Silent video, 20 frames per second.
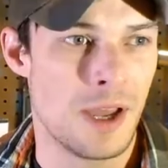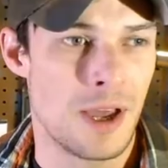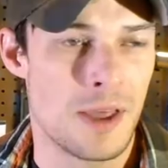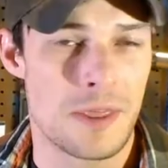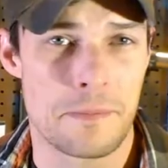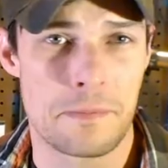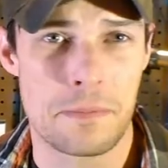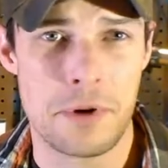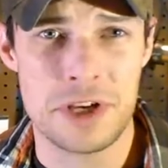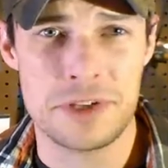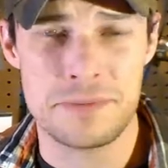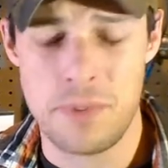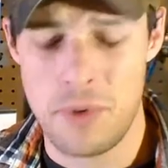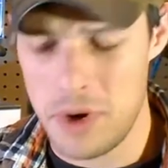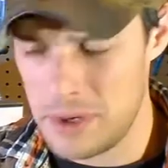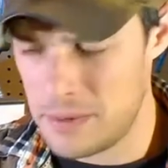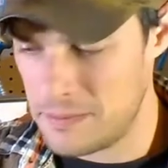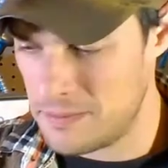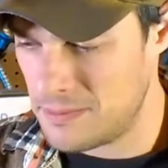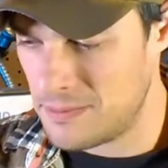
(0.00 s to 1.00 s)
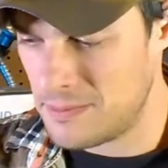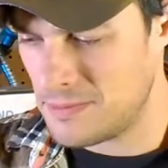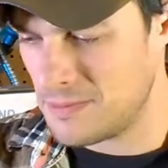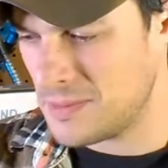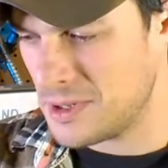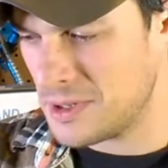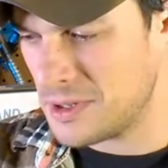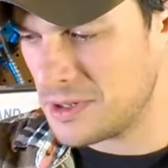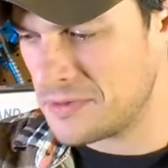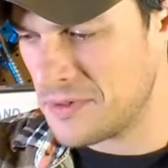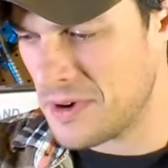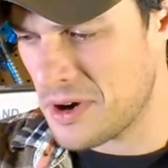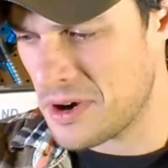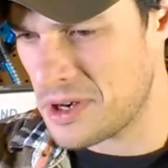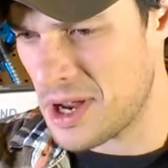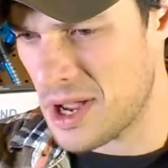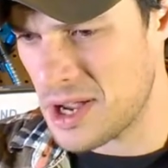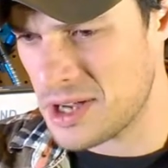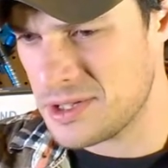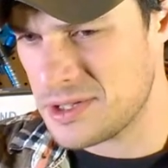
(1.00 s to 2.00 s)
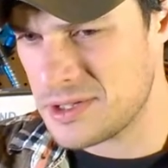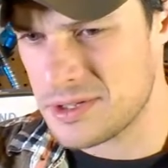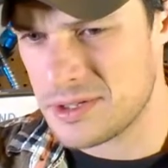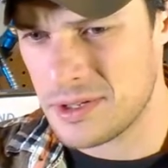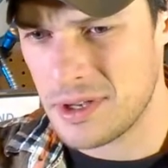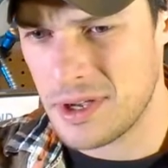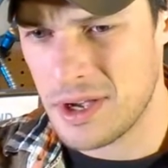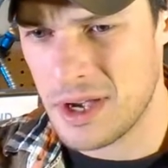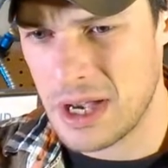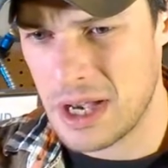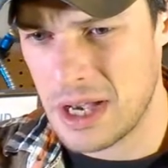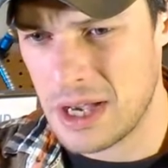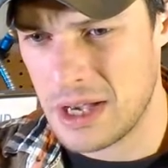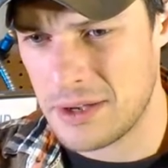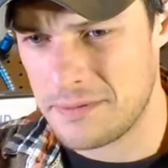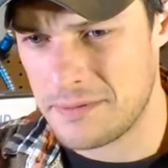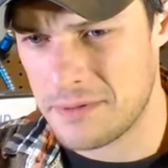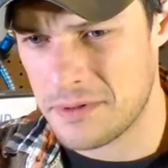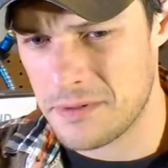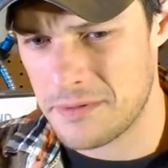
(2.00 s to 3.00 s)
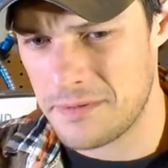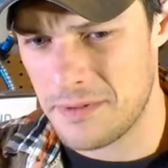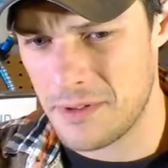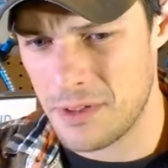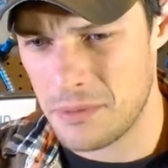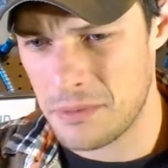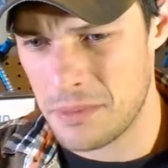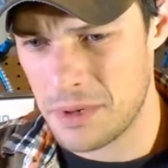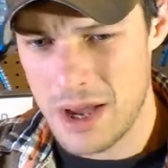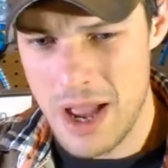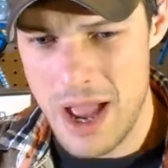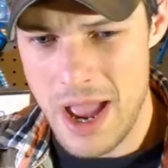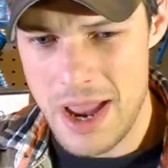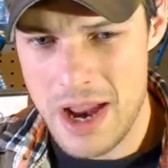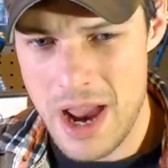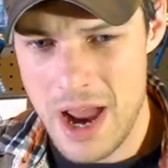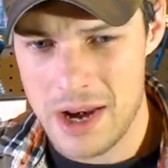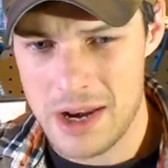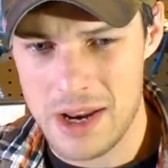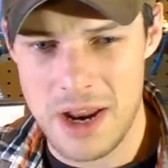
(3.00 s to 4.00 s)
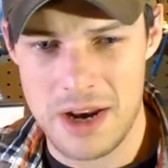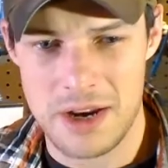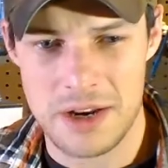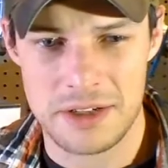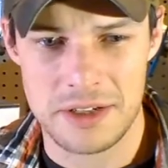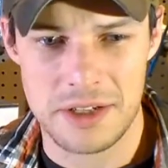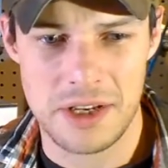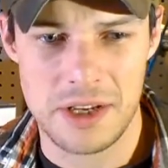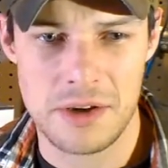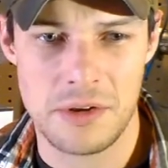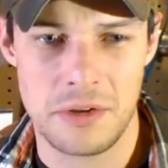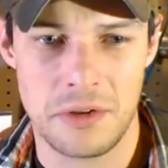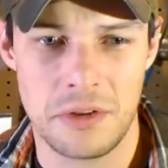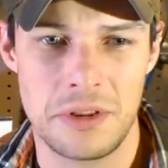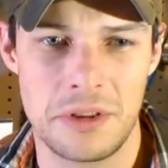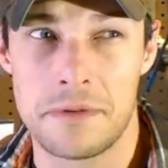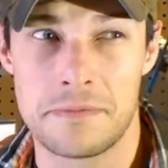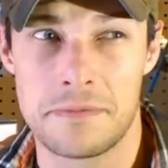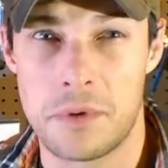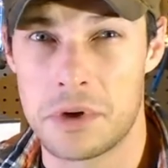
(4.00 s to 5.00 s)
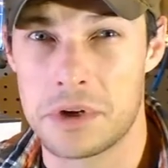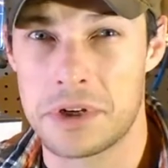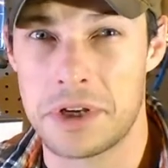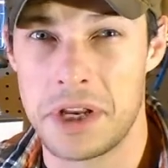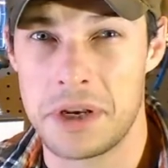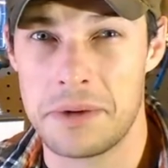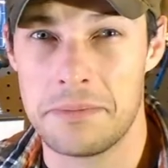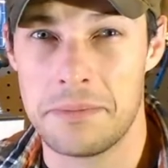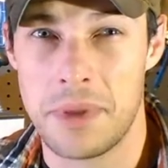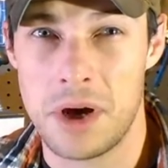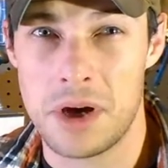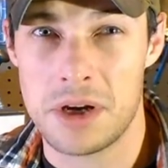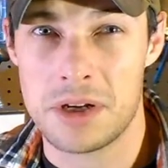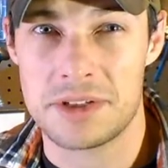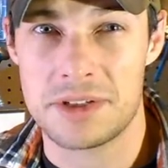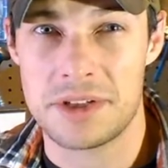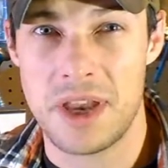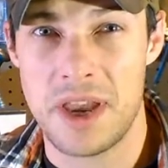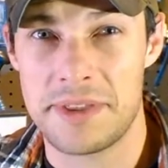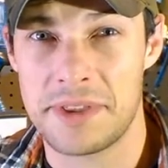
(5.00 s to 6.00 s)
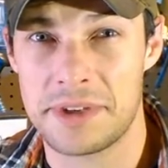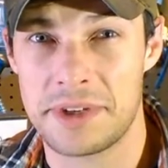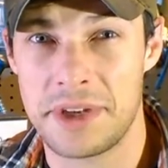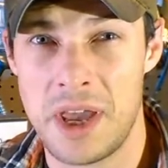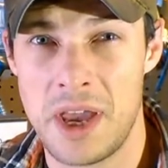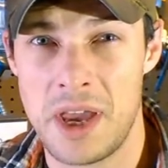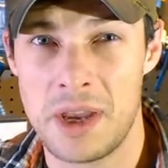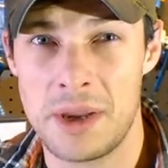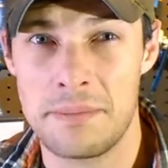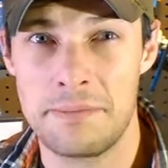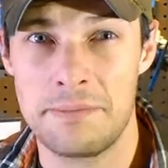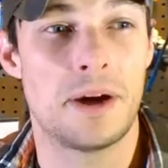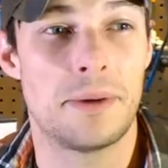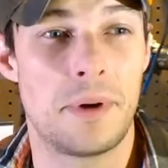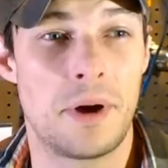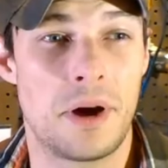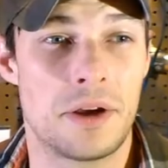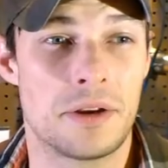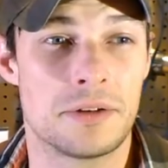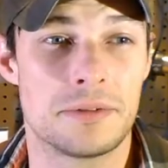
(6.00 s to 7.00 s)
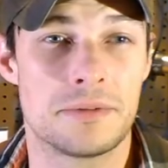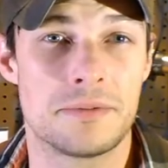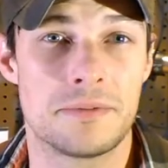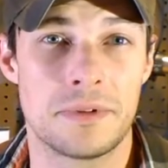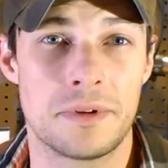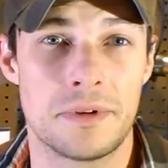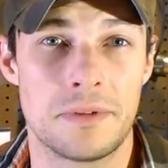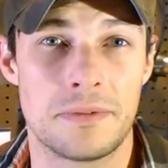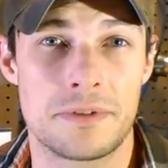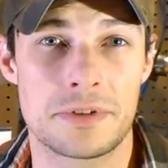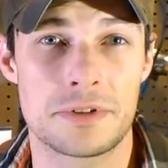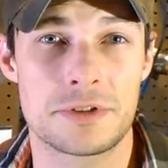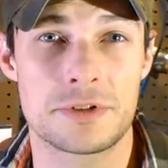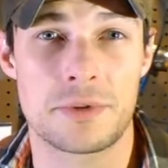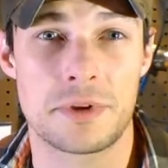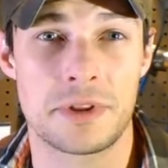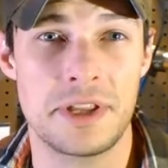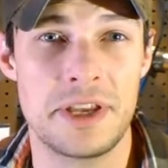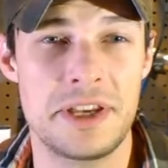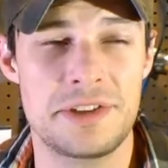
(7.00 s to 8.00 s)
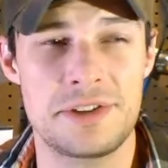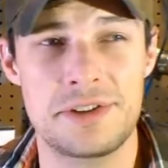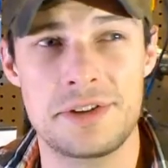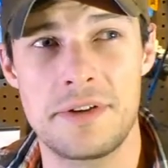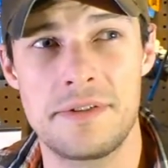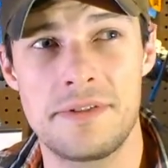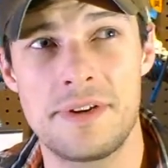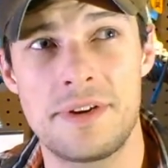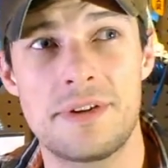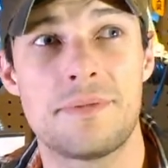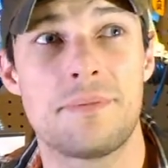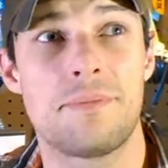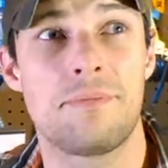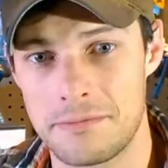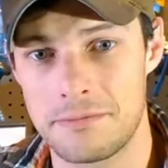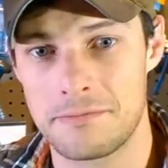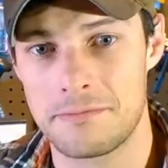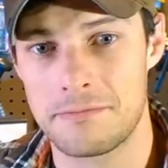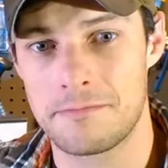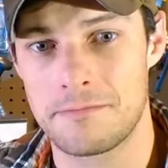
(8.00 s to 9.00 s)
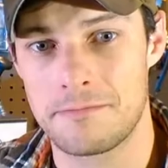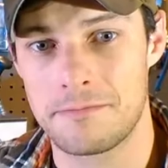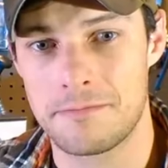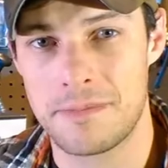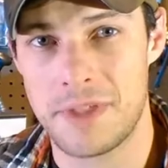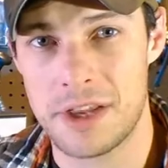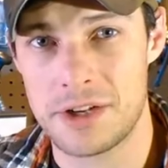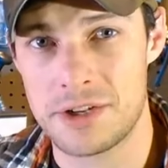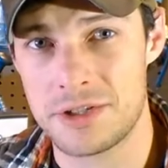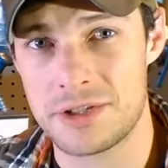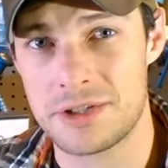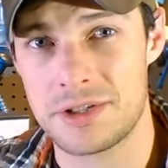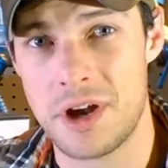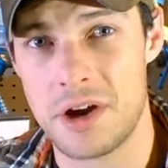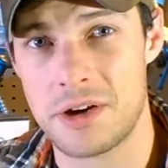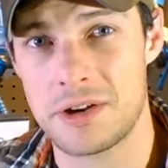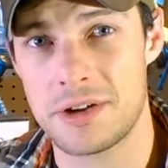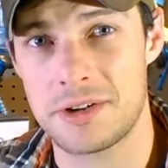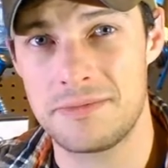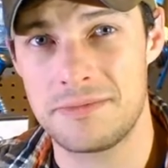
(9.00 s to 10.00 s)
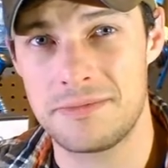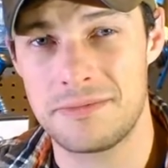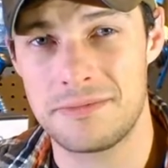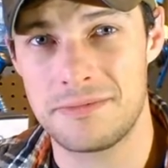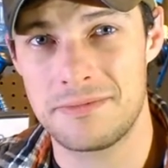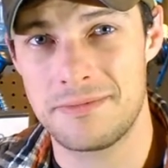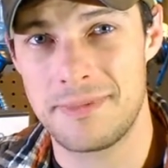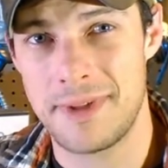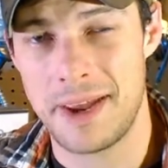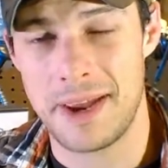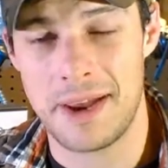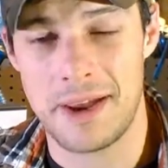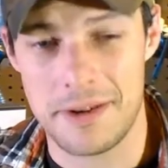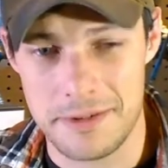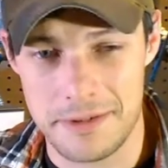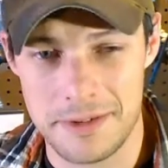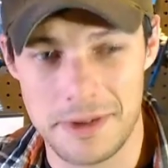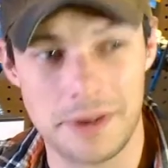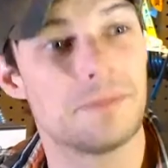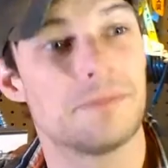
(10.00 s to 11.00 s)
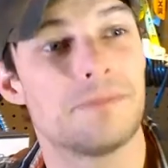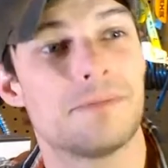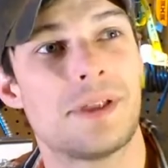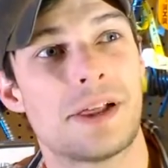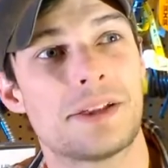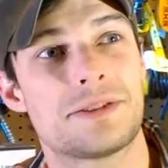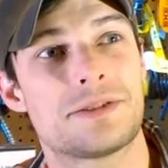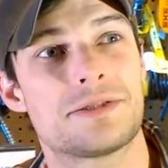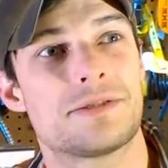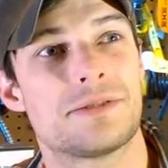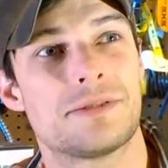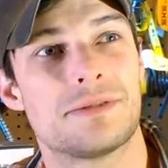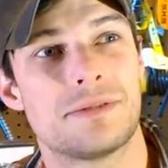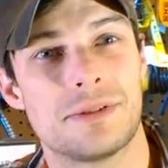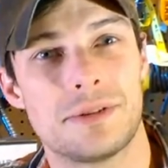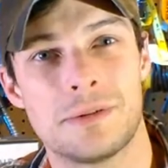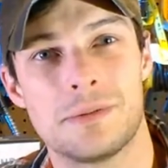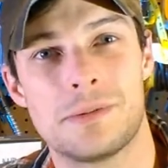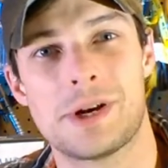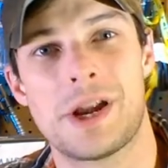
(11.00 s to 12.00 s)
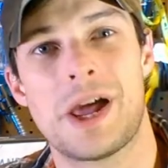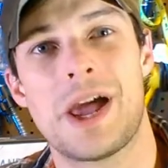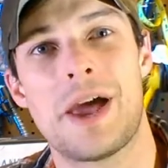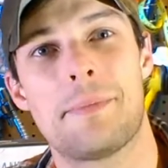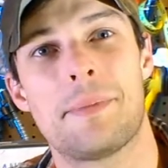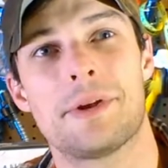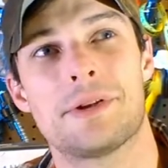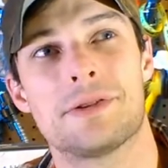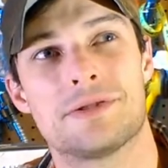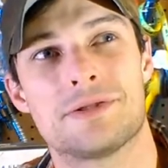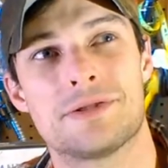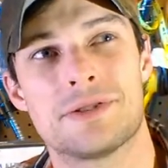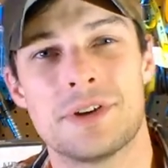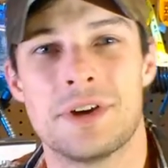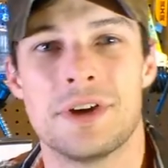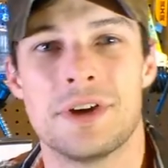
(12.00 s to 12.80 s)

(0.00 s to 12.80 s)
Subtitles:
The price point is very nice for the filament. I got it on a deal, $14 at the time upon first release of it. They just started, and that's what happens.